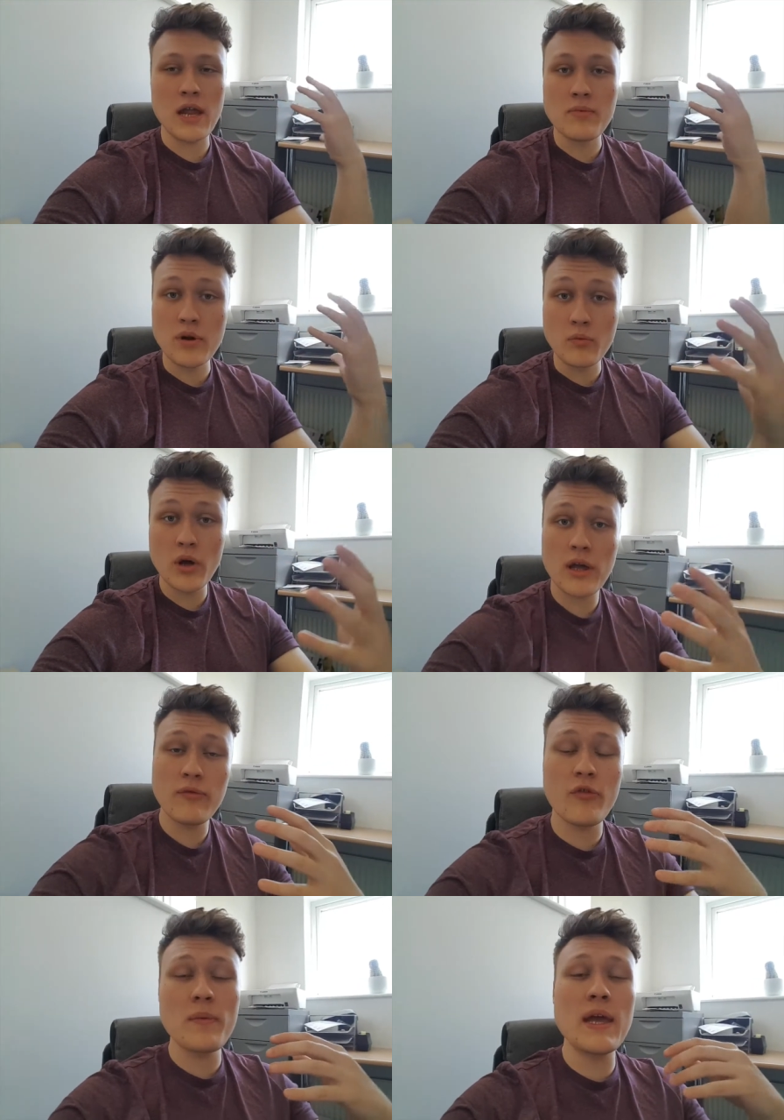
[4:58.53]
anybody
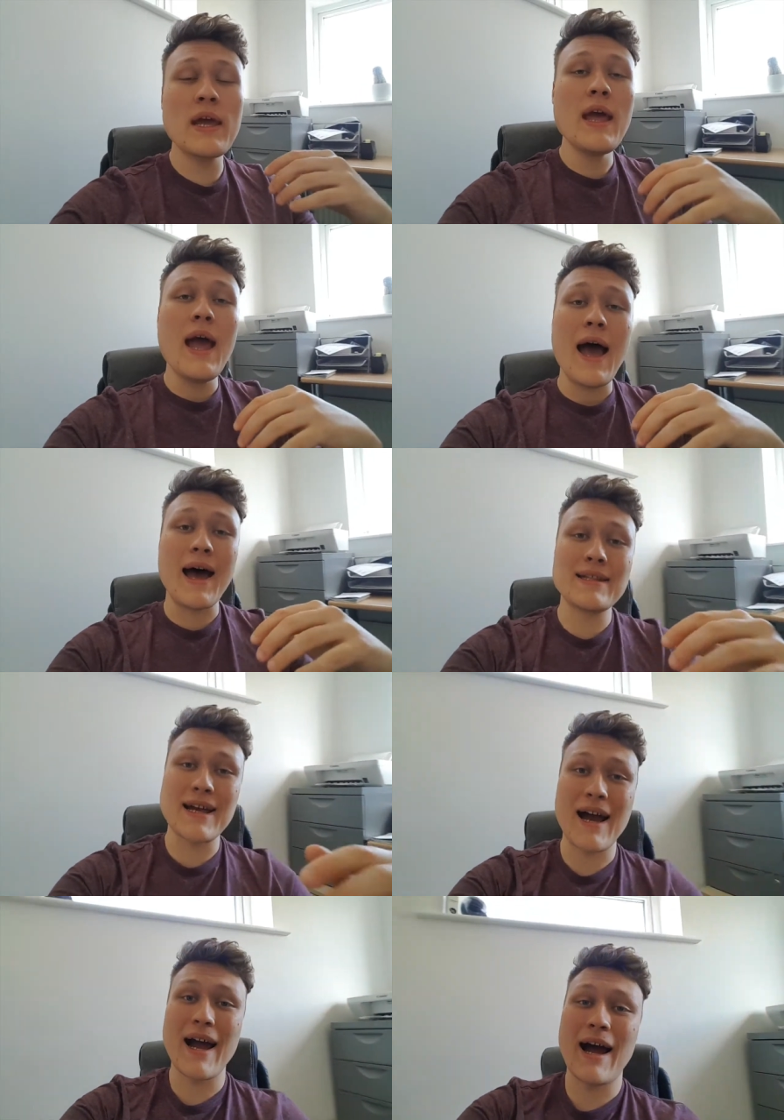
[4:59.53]
working for me, and
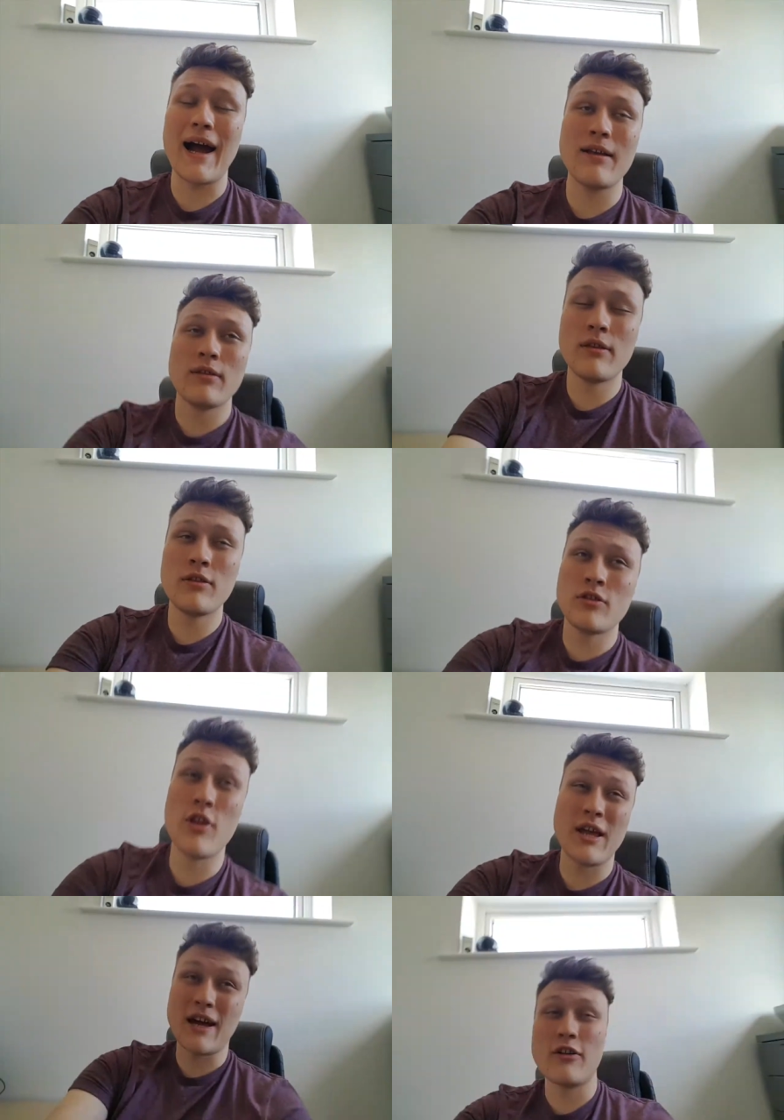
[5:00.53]

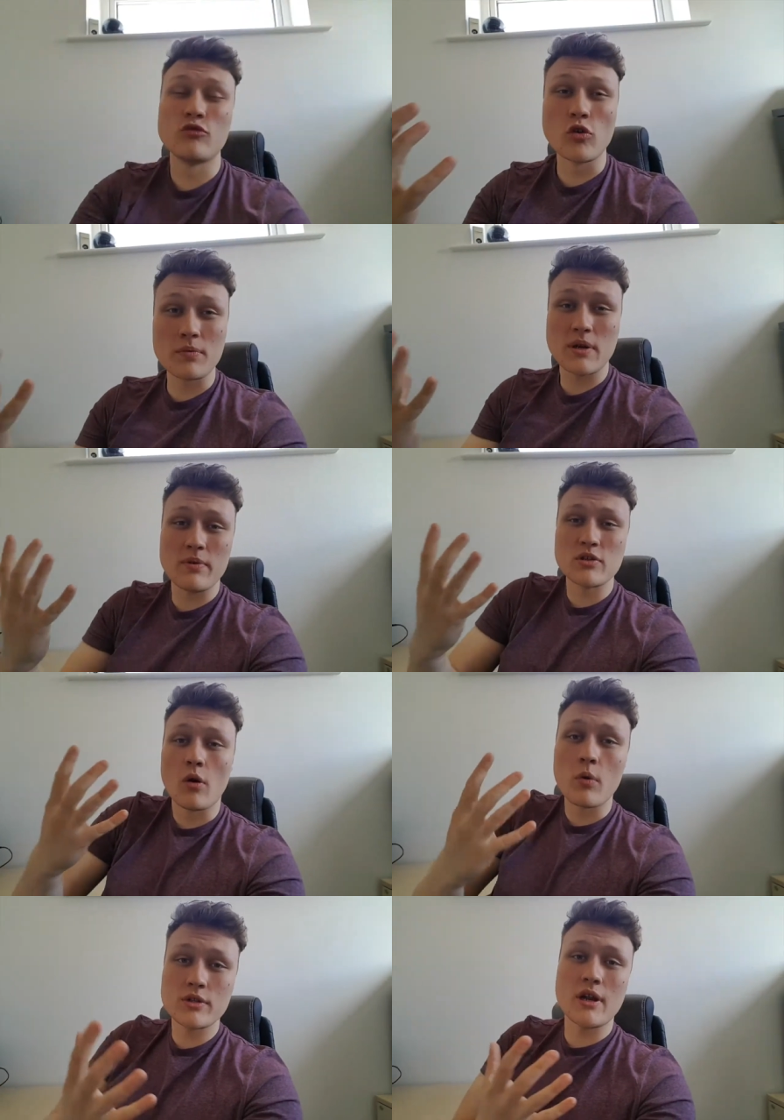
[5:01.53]
the kind of dropshipping
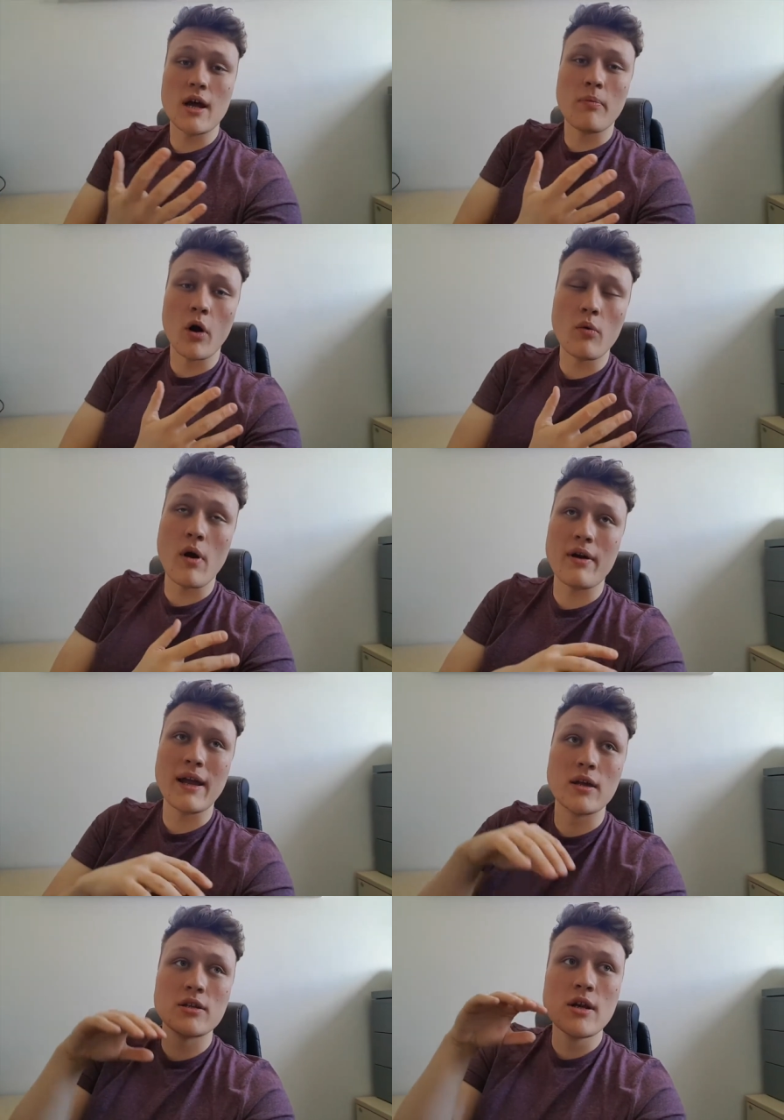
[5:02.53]
store wasn't at a point where I
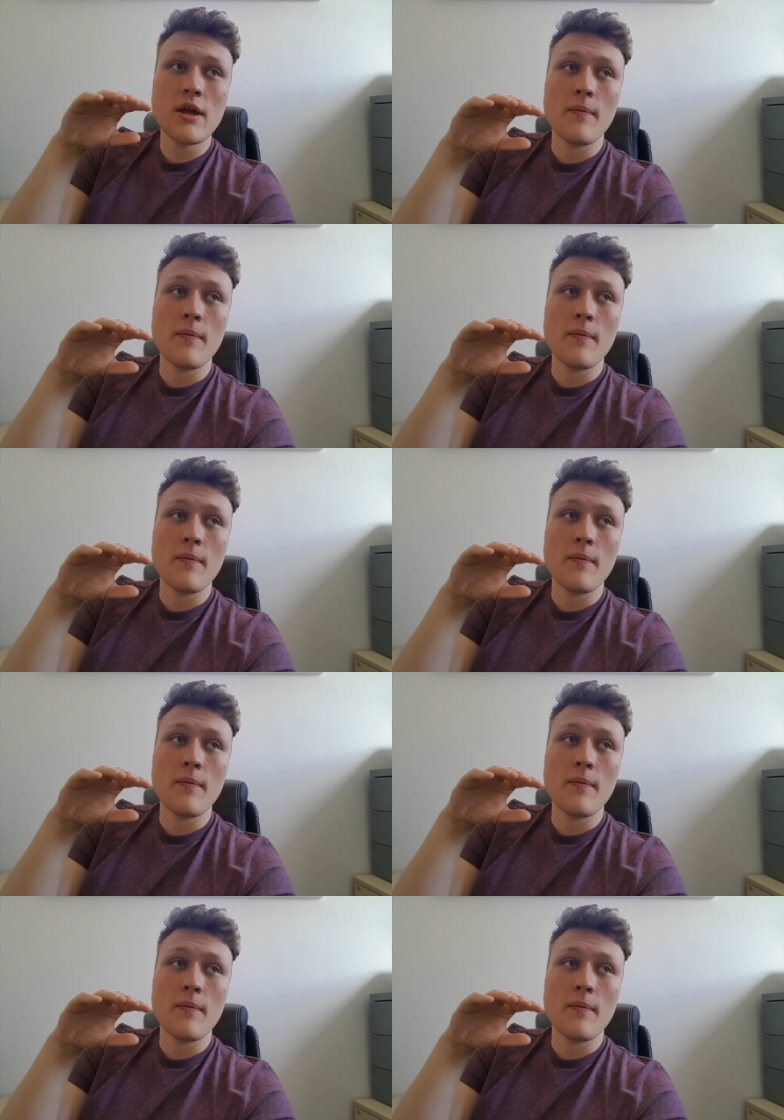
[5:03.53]
could